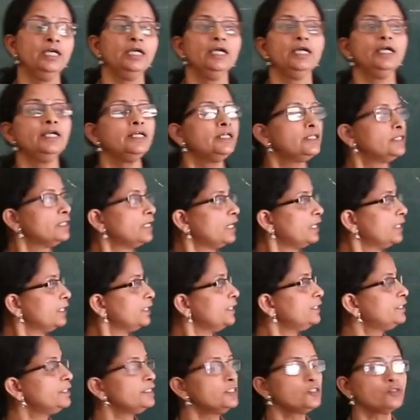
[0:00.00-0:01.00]

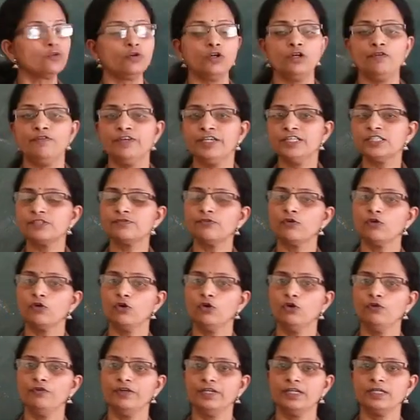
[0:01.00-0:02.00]
it is always
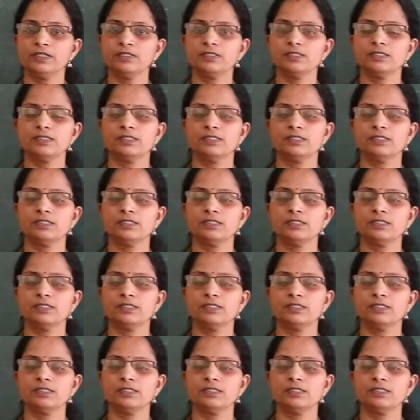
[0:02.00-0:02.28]
following